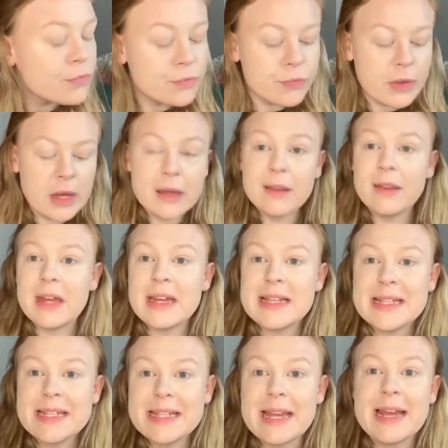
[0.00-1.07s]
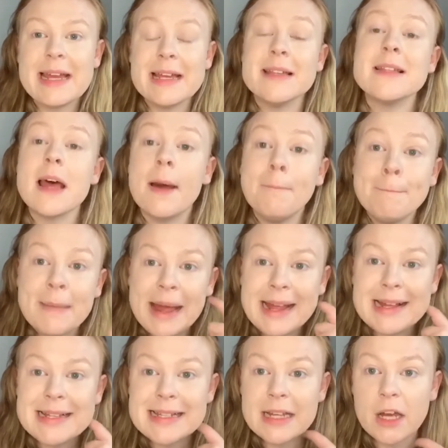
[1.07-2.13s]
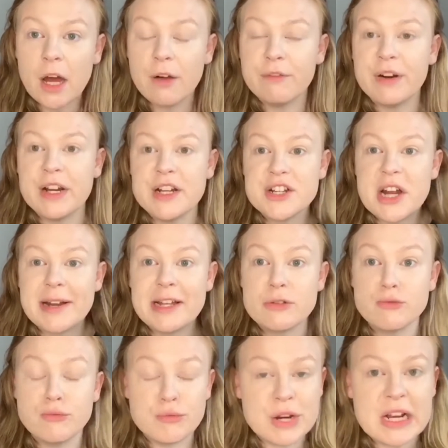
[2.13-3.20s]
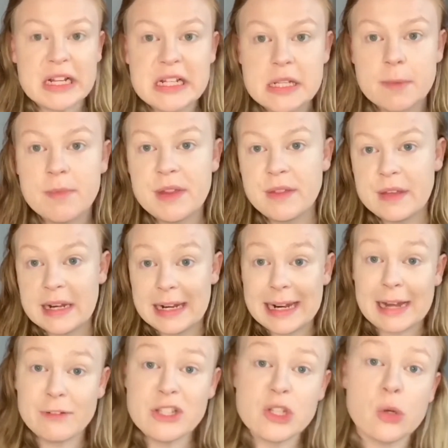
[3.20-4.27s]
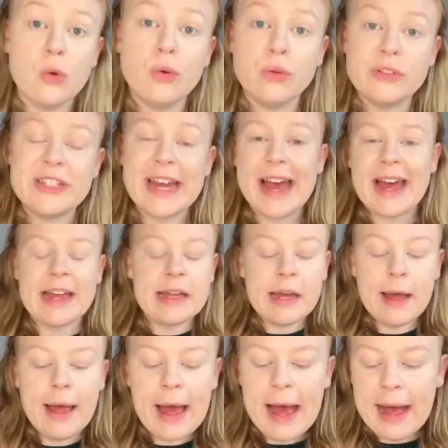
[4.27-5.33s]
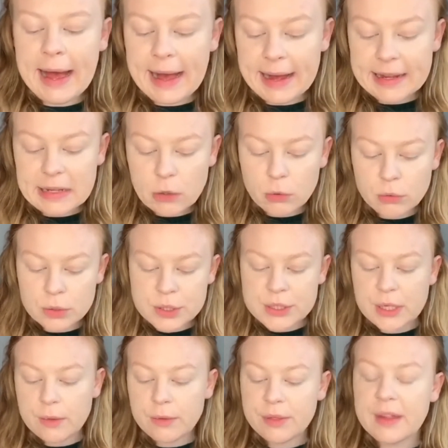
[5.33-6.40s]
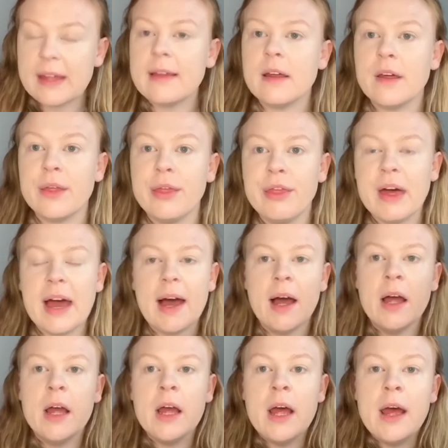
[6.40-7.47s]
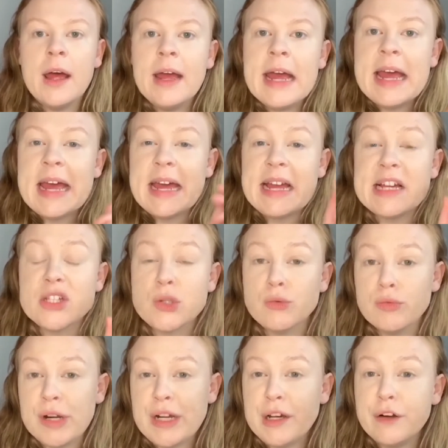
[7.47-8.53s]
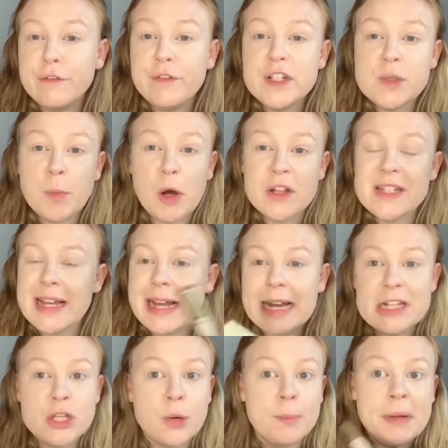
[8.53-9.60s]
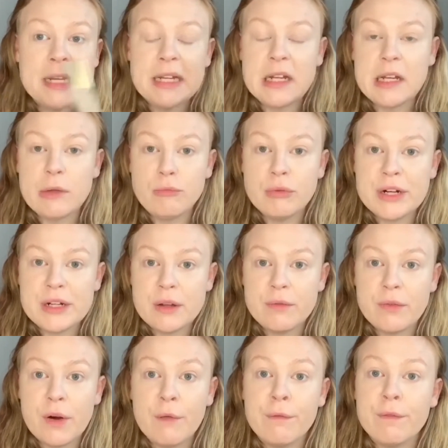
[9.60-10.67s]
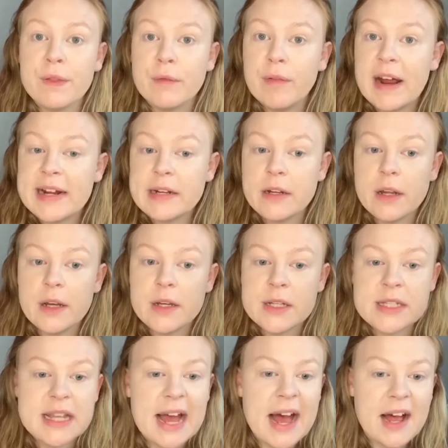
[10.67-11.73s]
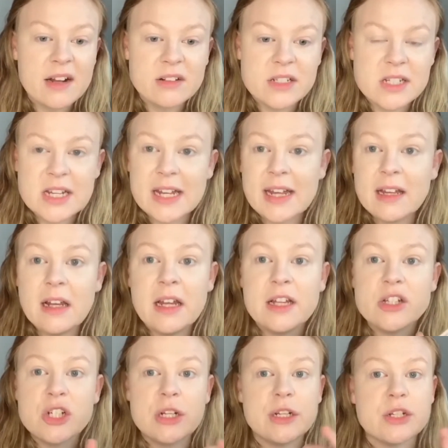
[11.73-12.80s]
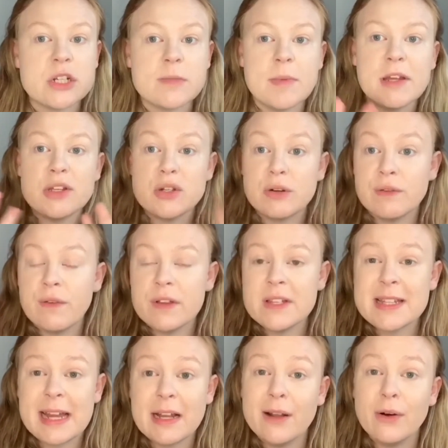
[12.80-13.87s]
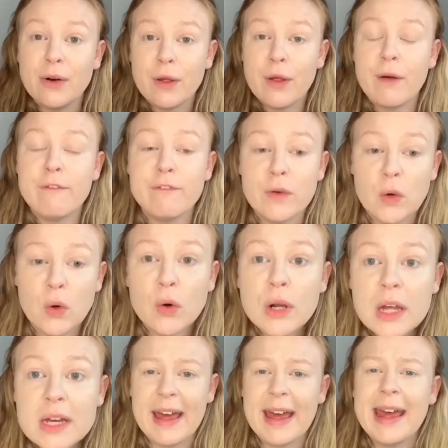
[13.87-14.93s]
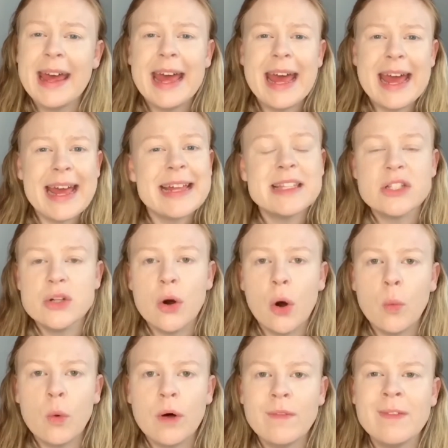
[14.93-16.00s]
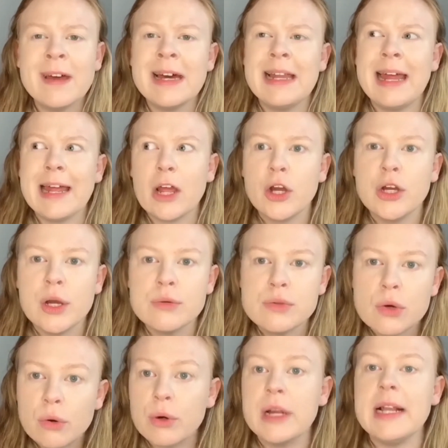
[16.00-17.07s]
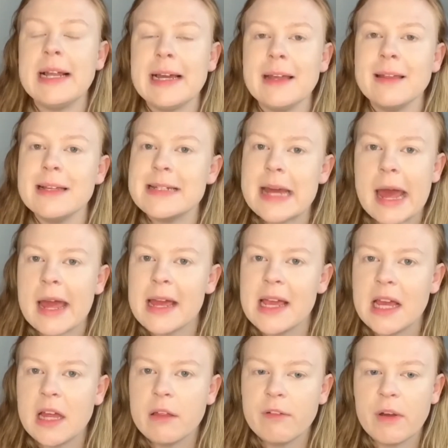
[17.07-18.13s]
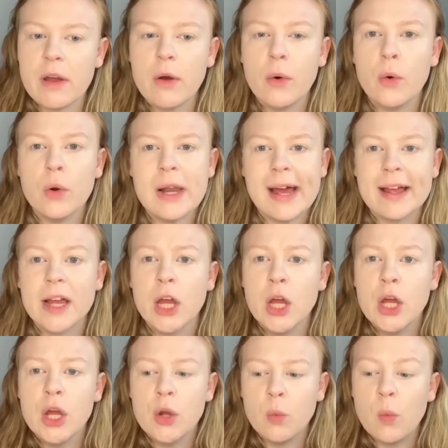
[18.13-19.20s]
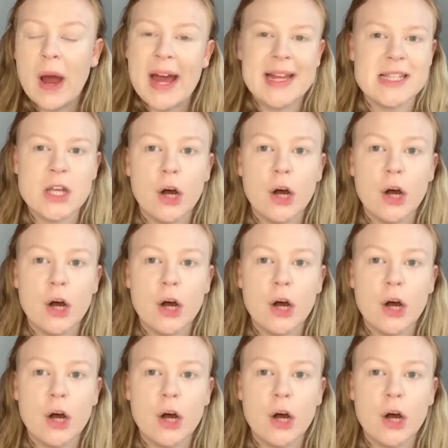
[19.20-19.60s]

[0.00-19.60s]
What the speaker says: This is amazing coverage and it's really something that lasts all day. I also think that it's really good for spots. It gets completely rid of the redness and it literally just makes your skin look flawless. It's not one that like goes oily in the day either or like wears off.